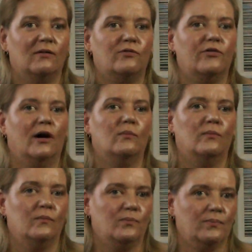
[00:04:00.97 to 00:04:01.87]

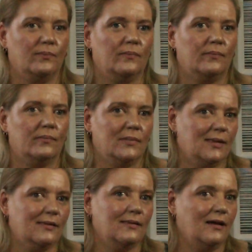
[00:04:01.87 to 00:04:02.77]
from
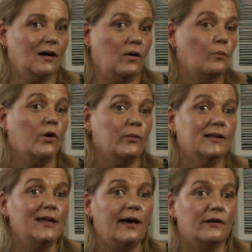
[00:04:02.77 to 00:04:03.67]
where we
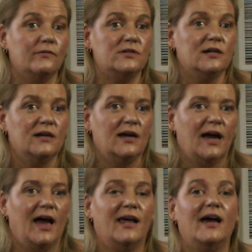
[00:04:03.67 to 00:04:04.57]
lived.
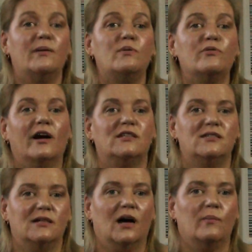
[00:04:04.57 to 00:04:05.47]
And I've been
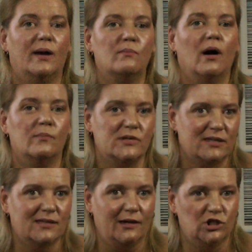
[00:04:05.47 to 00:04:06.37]
practicing on my mom's
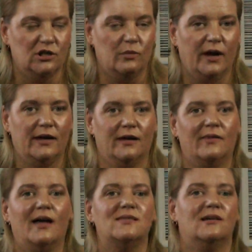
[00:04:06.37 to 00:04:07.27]
station wagon.
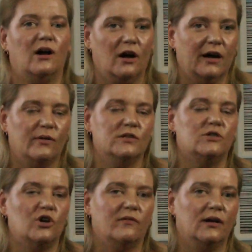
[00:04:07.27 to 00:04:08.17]
That's the car I was
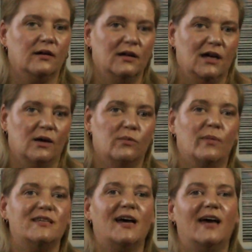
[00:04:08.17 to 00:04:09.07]
driving. But
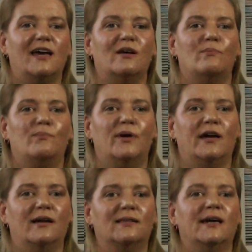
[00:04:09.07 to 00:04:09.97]
my dad had a
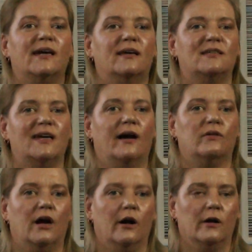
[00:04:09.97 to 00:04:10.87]
big Lincoln
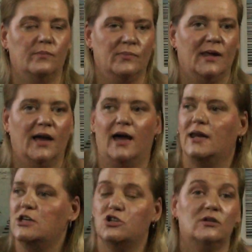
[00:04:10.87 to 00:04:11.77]
town car, and
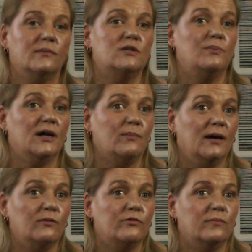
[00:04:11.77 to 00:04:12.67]
he showed up to pick me
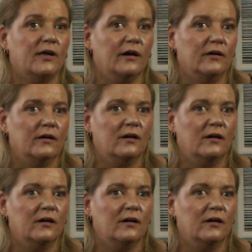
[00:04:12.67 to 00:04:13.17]
up from there.